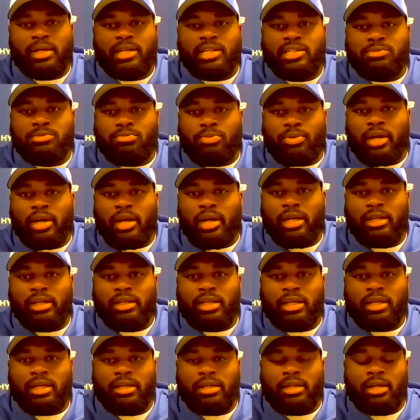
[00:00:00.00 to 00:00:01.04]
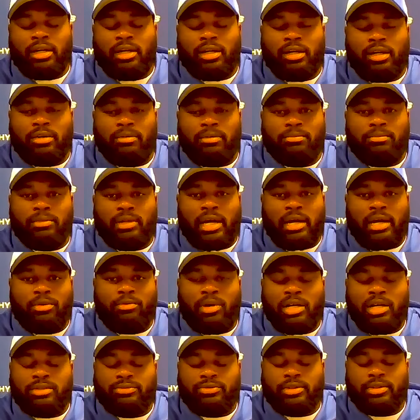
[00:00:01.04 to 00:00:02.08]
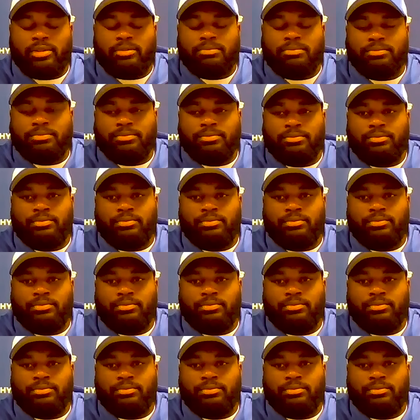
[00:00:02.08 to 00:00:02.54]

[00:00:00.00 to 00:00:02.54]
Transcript: his brain, and likewise for him.